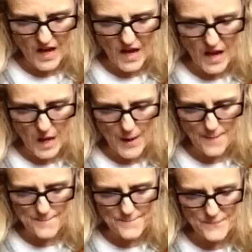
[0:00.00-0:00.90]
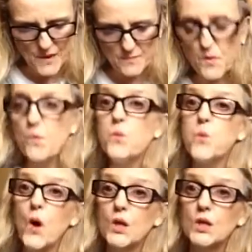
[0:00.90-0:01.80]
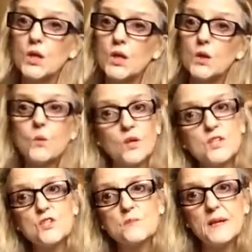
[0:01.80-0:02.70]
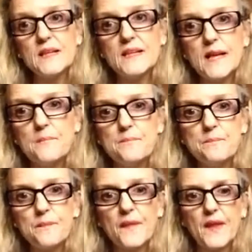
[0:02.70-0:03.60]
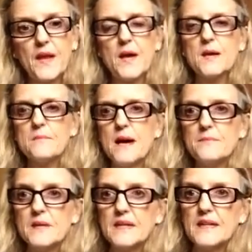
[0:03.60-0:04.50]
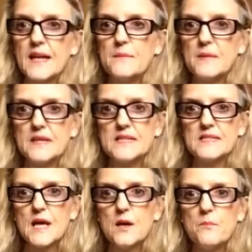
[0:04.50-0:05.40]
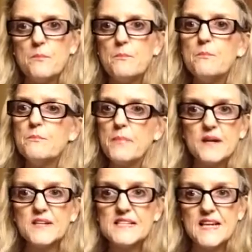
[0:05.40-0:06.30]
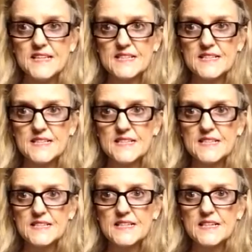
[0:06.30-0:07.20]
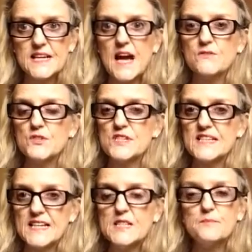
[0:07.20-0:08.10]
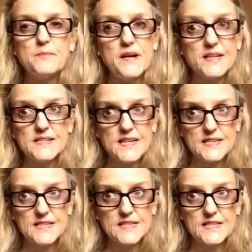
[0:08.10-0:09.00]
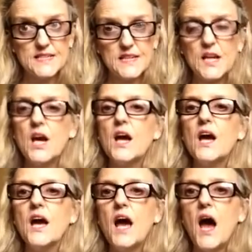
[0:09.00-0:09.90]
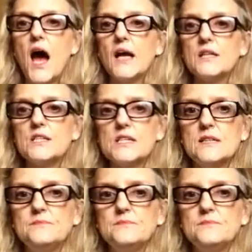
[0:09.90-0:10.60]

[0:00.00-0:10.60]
number 1, what is your middle name? My middle name is Bernadette, after Saint Bernadette. And